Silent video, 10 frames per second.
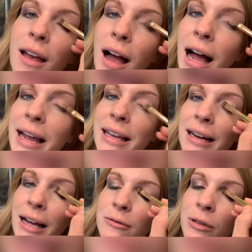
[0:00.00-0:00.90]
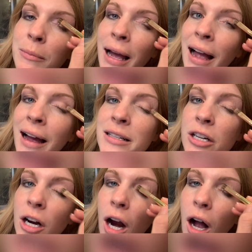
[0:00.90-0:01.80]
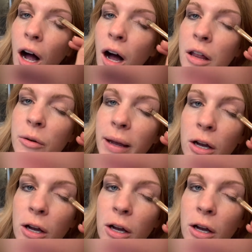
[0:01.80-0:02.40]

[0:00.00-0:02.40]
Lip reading: I cannot. When my eyes are all the way